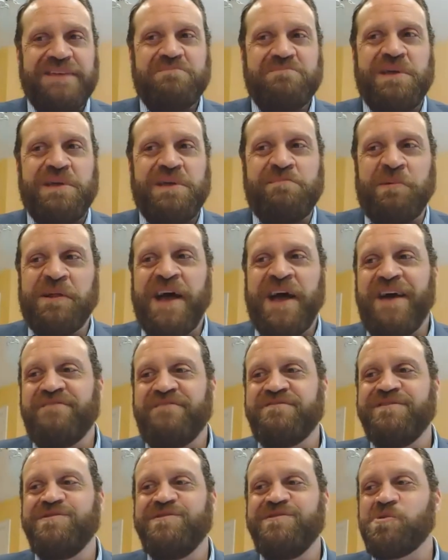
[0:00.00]
people
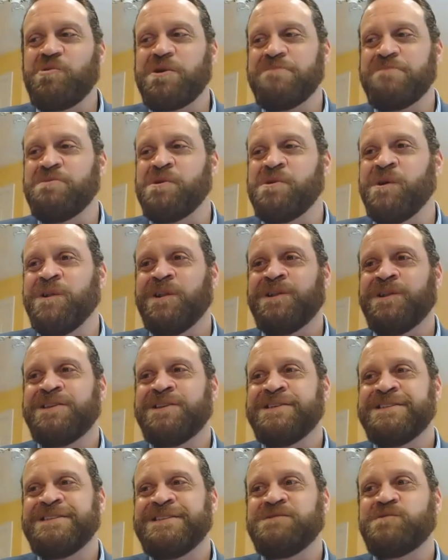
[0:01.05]
have normal
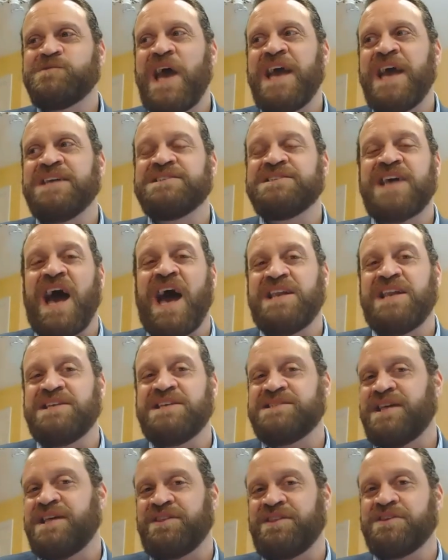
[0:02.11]

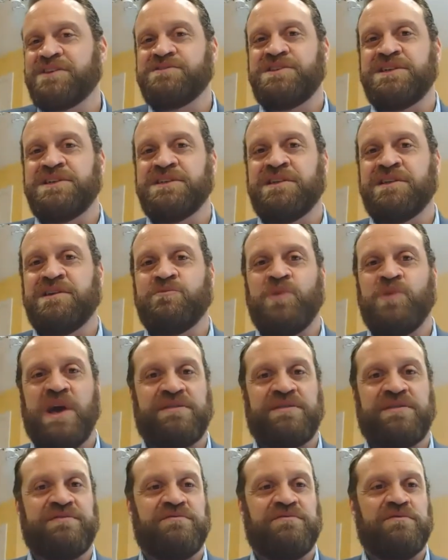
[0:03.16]
anxieties that they're dealing
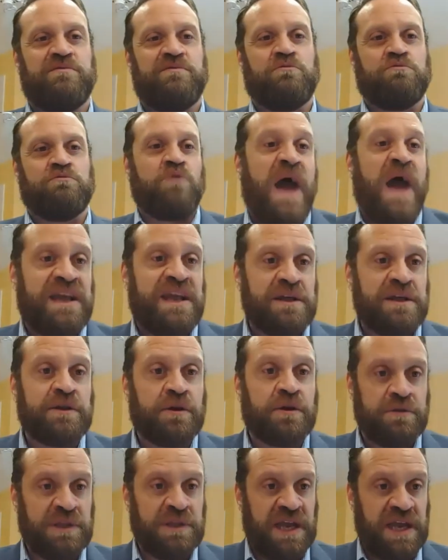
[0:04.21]
with
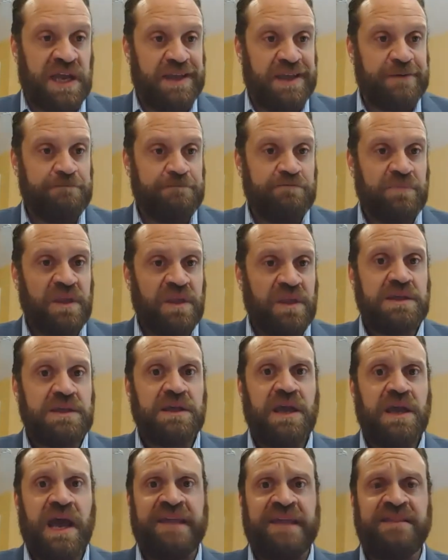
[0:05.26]
regularly.
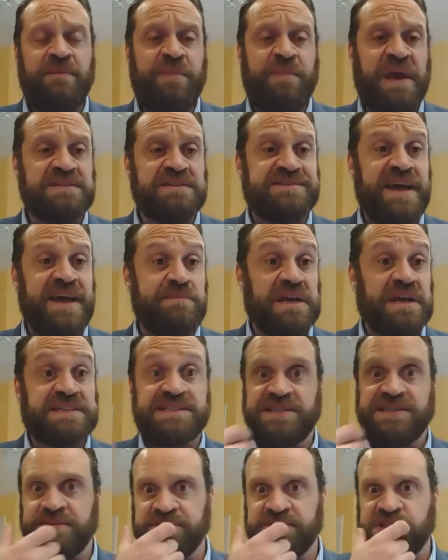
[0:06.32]
And the pandemic
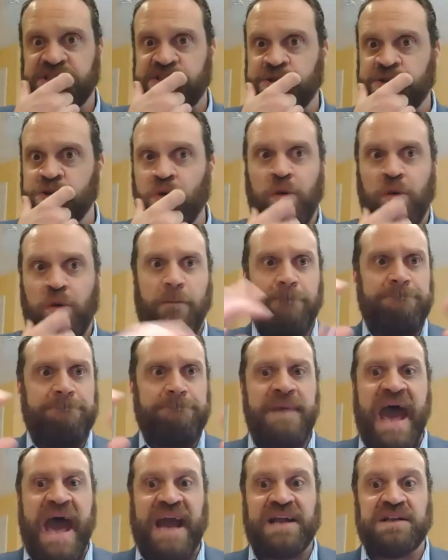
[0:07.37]
seems to
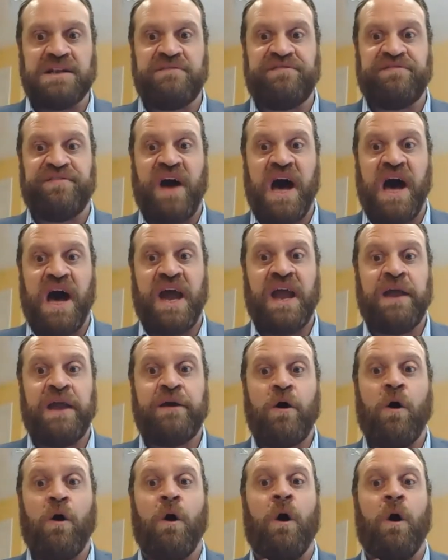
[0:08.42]
magnify
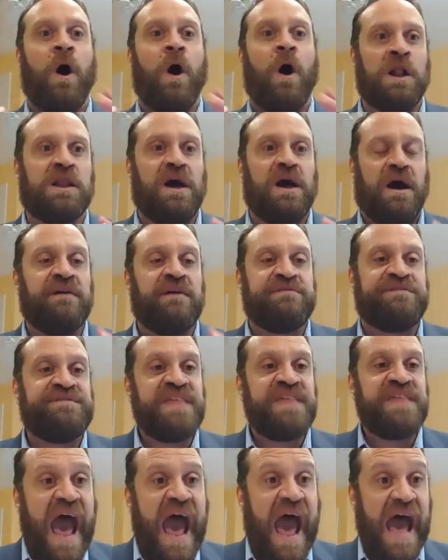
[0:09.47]
all of
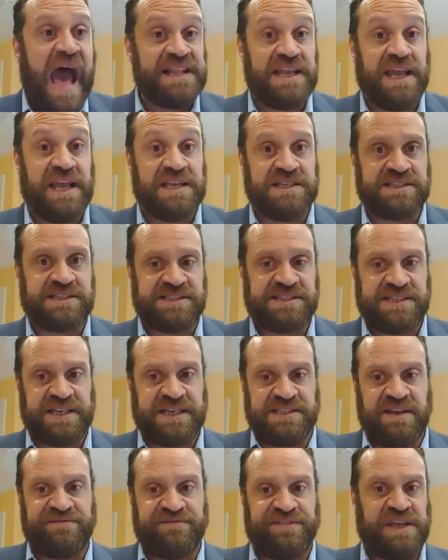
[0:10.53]
that in a
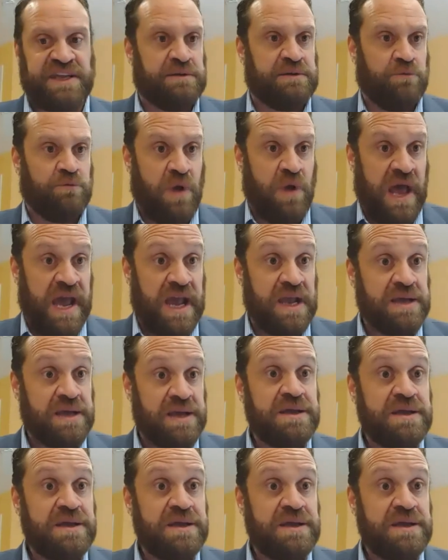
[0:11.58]
significant way.